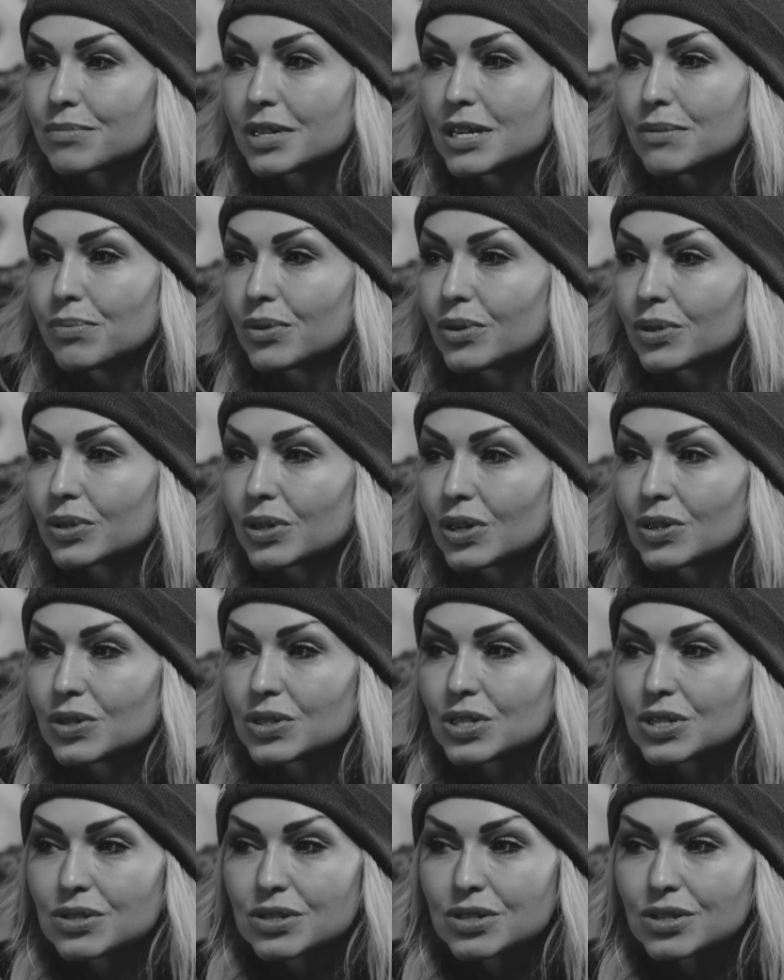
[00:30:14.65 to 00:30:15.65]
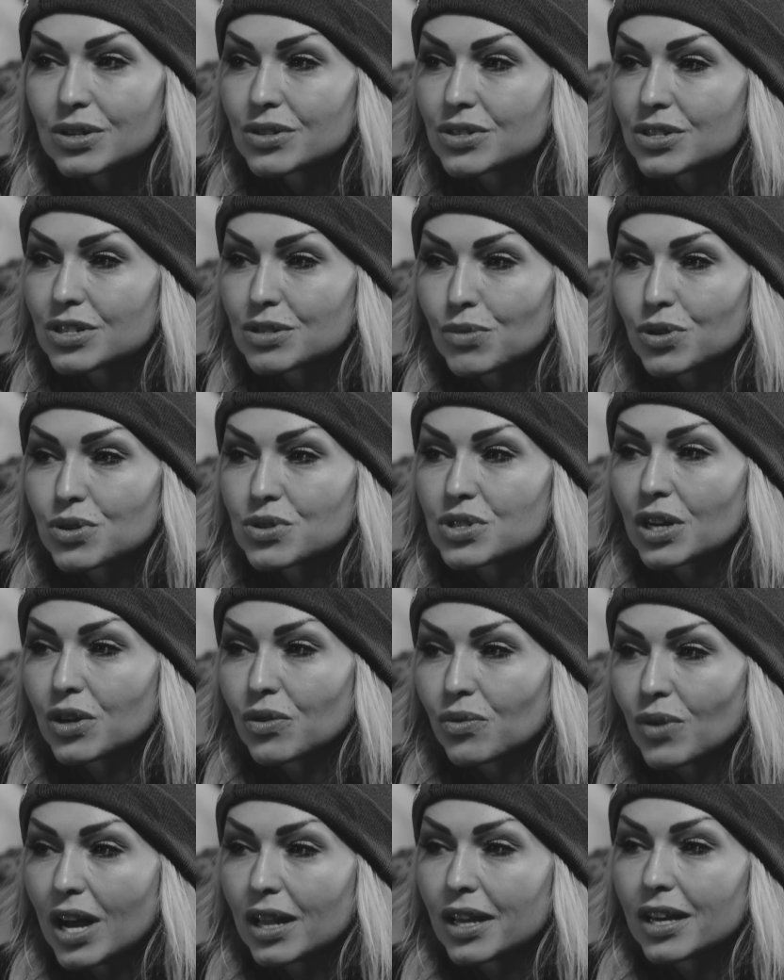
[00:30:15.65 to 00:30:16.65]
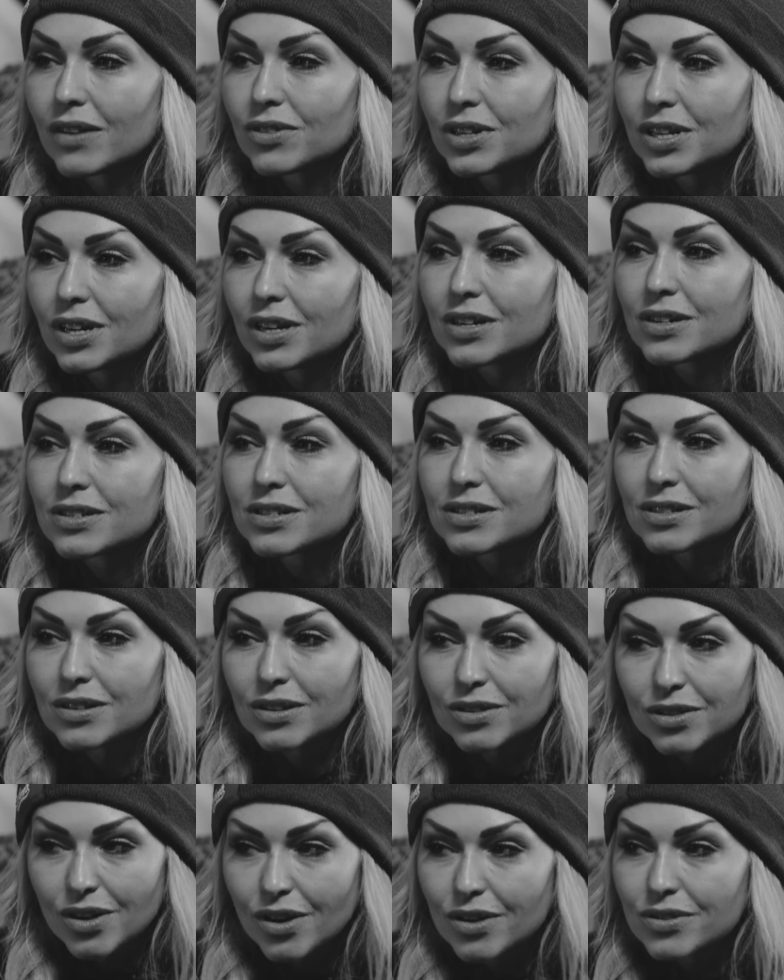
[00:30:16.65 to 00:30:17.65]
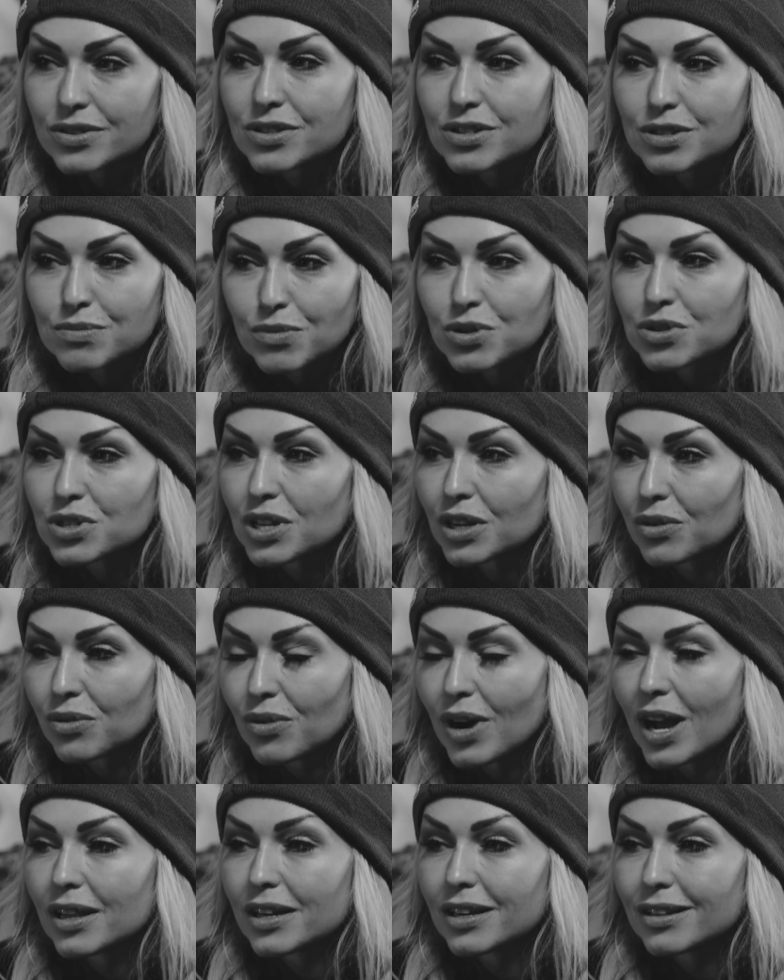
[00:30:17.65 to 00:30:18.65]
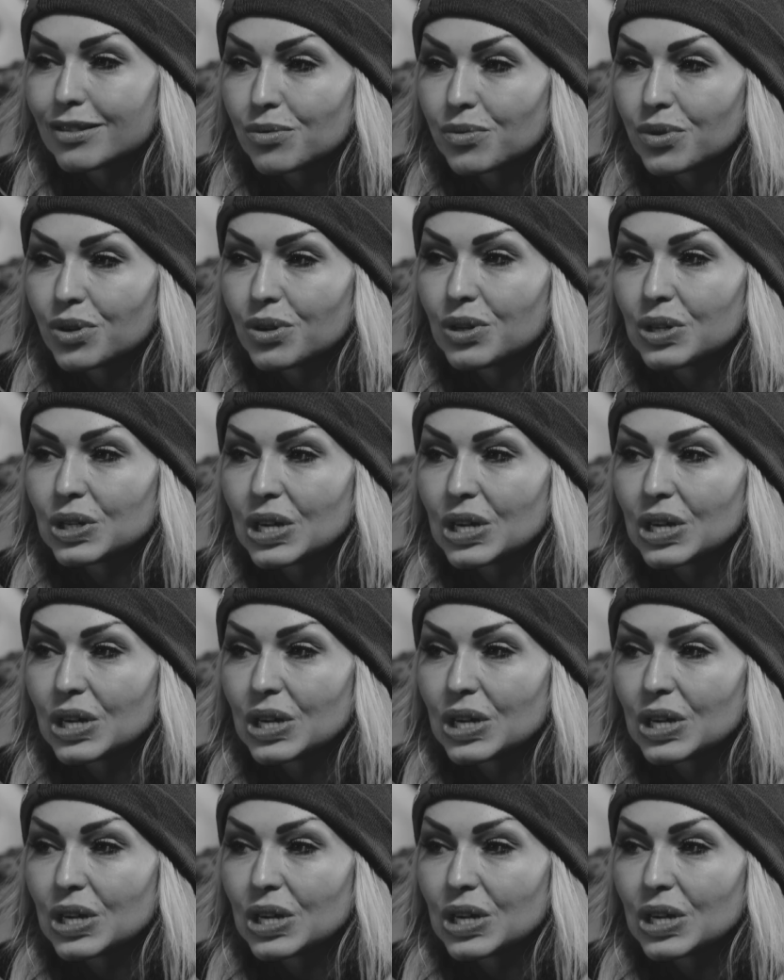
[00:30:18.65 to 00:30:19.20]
people go to Sturgis Motorcycle Rally every year. It's the largest motorcycle rally in the world.